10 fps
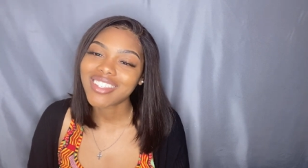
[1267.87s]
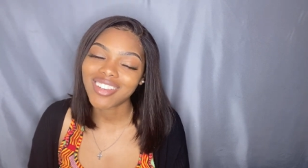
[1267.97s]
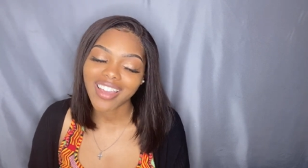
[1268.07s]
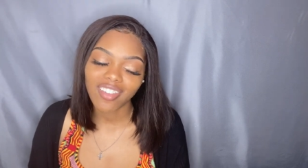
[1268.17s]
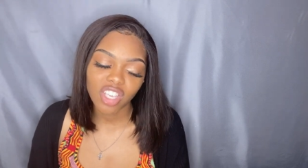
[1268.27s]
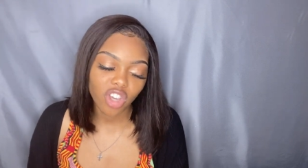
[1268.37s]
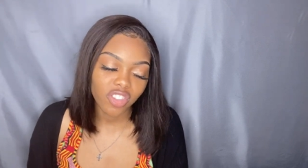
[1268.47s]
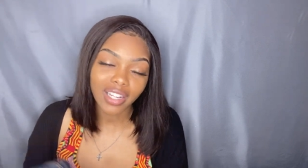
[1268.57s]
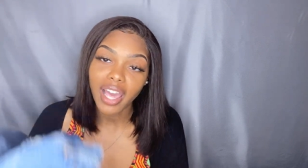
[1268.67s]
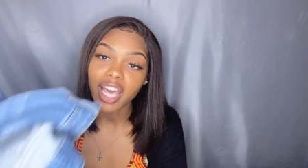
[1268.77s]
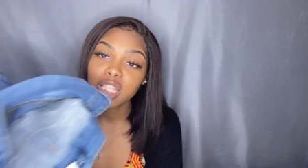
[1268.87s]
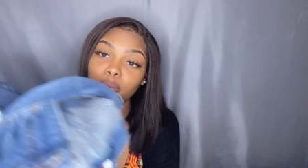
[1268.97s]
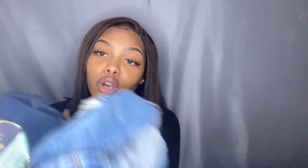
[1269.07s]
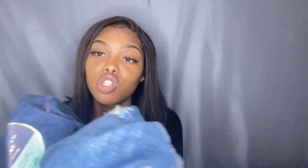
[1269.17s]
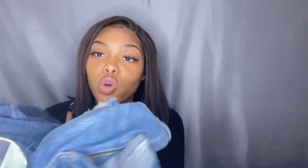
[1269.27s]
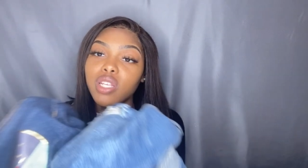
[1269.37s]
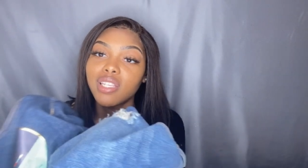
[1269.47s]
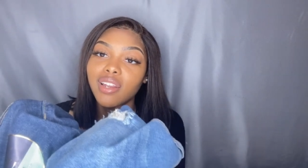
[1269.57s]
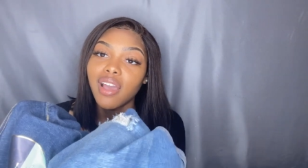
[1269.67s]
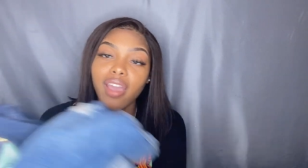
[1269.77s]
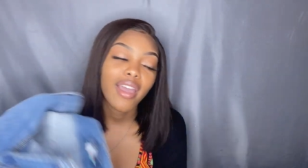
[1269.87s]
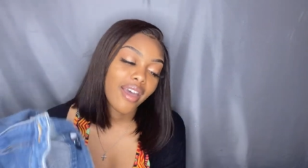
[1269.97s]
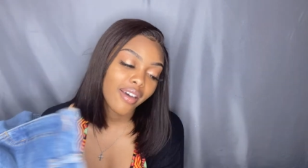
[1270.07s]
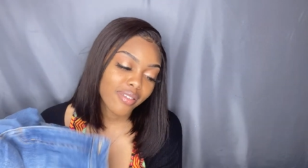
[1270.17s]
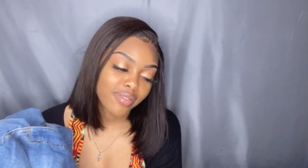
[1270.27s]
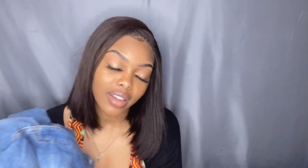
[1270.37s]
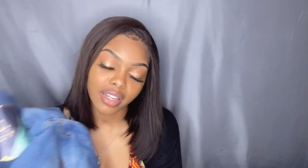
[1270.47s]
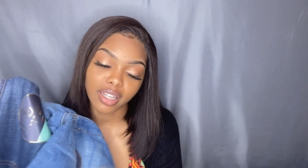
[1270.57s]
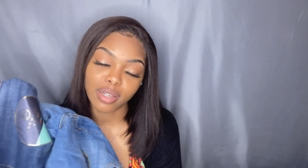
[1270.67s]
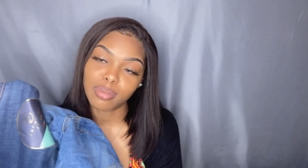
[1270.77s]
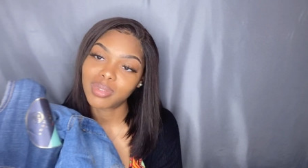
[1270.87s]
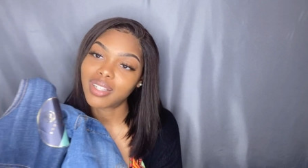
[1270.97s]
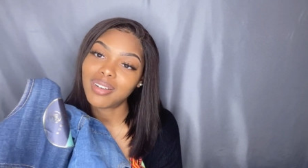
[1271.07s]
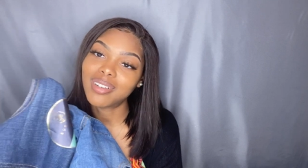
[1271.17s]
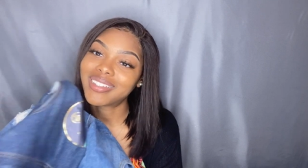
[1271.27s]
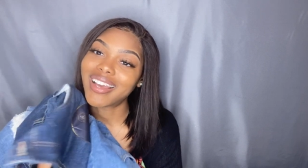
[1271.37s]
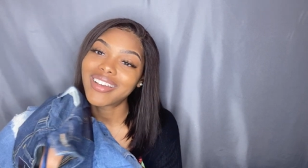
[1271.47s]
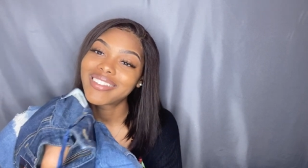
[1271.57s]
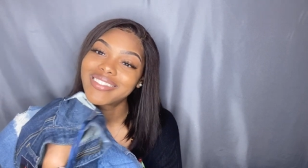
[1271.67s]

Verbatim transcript: so yeah, these are the last pair of shorts that I have. Um, so yeah